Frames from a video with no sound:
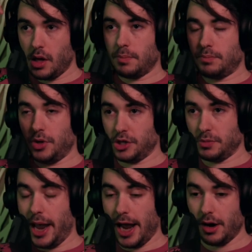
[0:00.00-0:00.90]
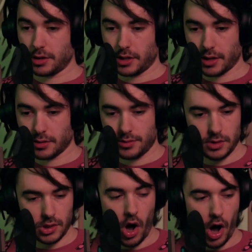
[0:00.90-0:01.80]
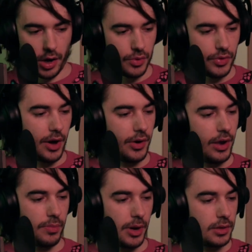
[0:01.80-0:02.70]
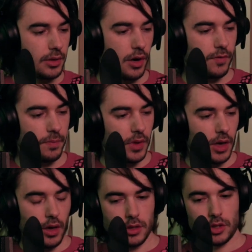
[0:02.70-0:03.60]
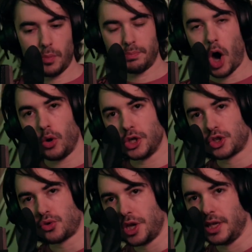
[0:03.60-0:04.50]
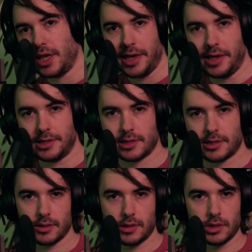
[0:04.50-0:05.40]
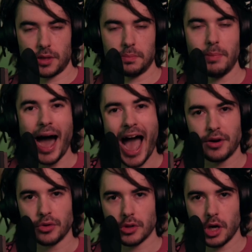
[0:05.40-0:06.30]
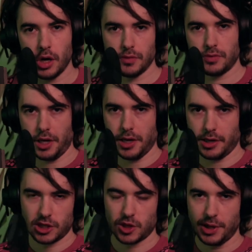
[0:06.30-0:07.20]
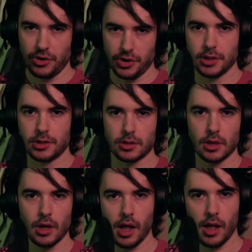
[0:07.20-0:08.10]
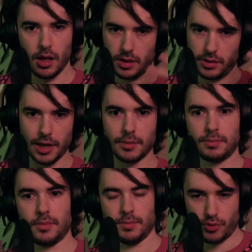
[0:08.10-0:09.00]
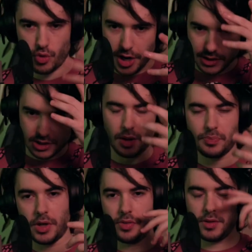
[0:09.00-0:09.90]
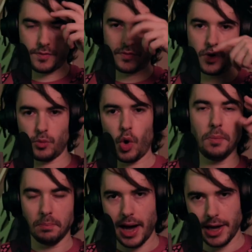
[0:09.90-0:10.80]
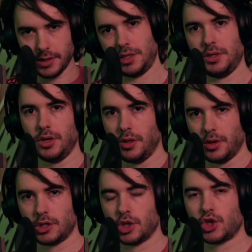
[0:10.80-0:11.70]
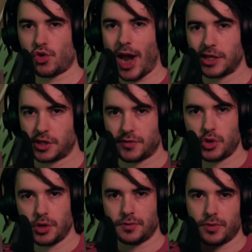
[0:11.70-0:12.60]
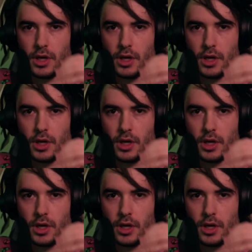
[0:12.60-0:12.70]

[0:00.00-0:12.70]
but it doesn't matter because I could talk without hearing myself. So poetry is just a model of a experience that brings something from one mind to the other. It's a transfer of